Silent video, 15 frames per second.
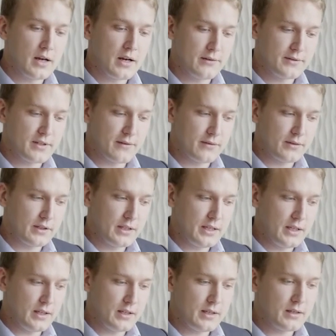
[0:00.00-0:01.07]
I've
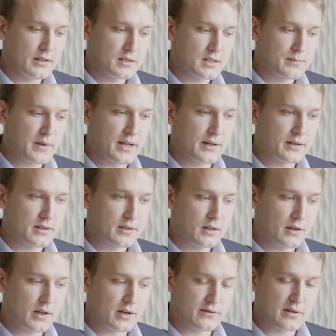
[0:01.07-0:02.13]
definitely spent a
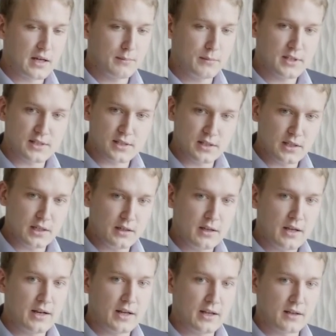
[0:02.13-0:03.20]
lot of time listening,
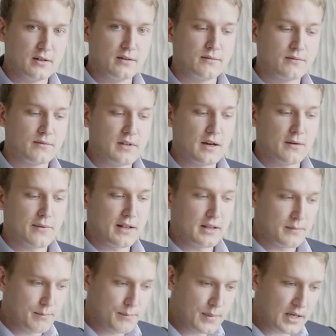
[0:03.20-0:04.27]
and I can now
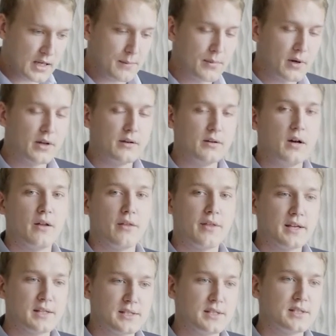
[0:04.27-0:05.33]
finally pick up on, on
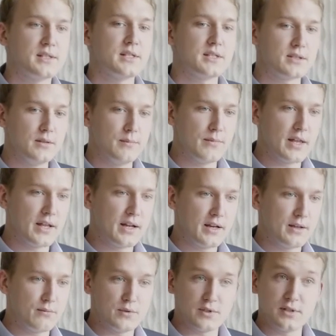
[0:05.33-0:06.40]
things in a system that
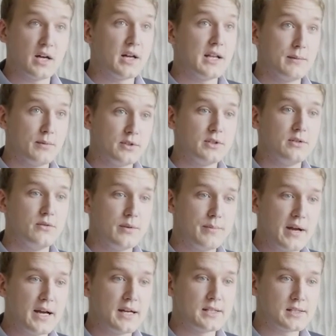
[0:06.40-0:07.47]
I was not able to in the
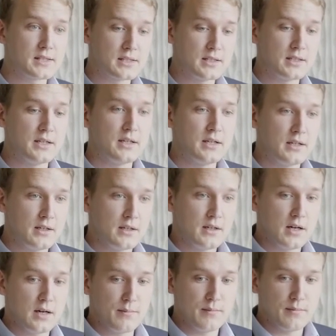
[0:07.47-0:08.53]
past.
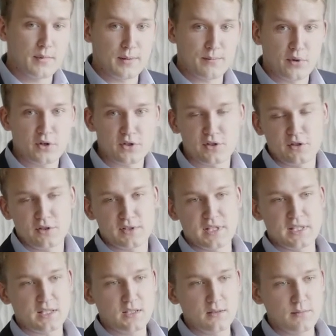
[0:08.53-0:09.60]
Um, my personal
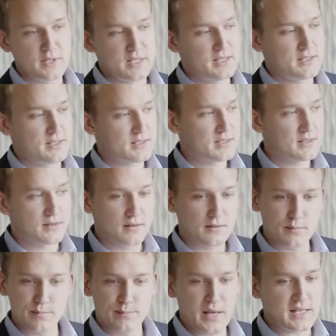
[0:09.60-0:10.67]
system is
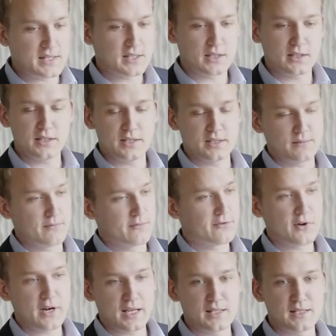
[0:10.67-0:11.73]
basically some
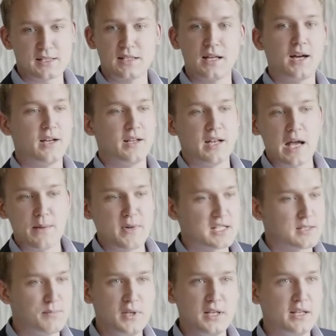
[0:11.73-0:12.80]
Frankenstein
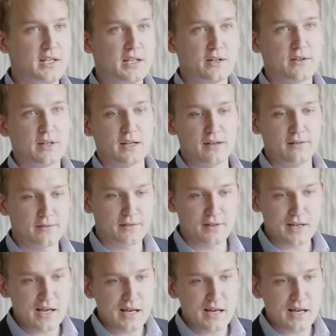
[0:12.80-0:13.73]
MSB gear that I've